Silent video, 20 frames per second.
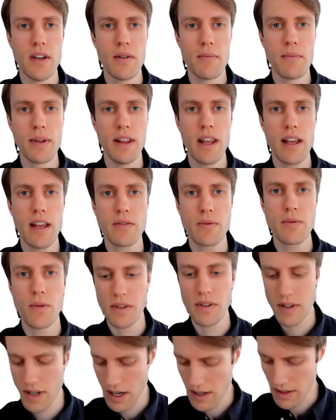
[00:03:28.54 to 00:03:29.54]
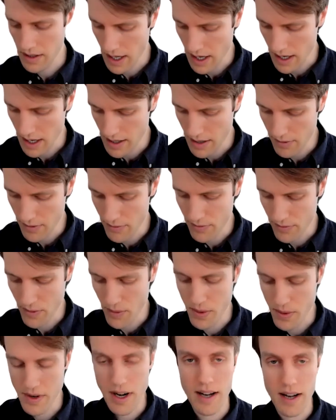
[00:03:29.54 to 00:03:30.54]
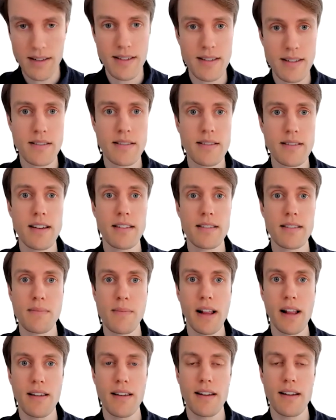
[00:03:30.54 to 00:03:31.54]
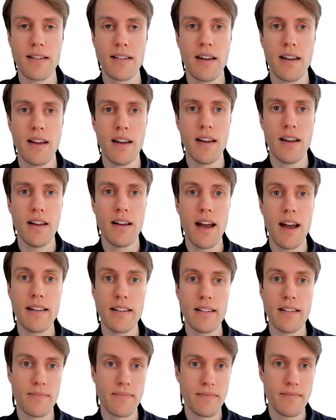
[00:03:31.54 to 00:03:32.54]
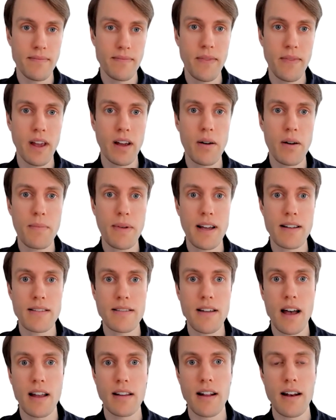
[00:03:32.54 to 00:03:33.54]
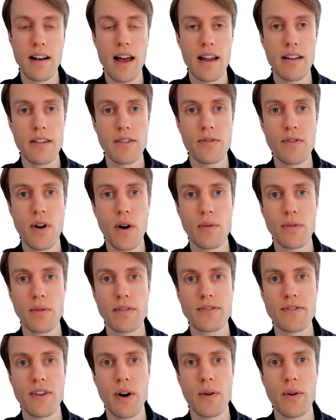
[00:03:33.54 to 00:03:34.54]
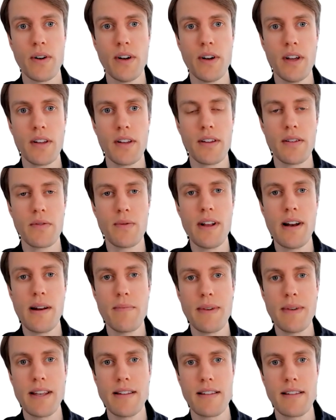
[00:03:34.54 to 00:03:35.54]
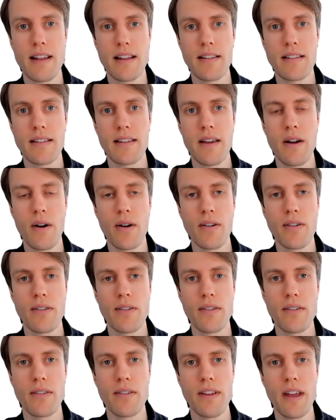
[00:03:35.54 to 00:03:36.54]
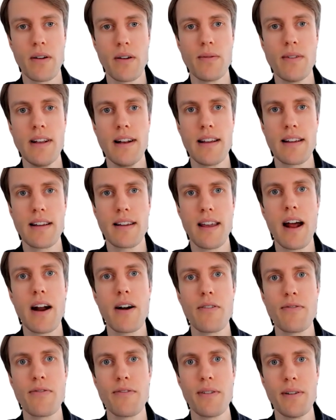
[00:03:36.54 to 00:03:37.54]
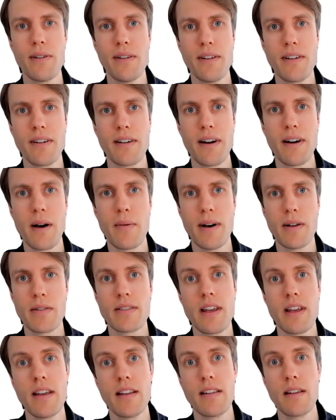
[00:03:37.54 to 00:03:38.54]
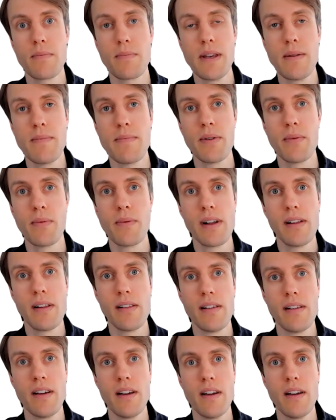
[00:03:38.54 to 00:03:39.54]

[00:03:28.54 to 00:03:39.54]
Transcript: But next quarter they're guiding for 96 million. And the company has underlying growth. So this really means that they are really careful about saying that people will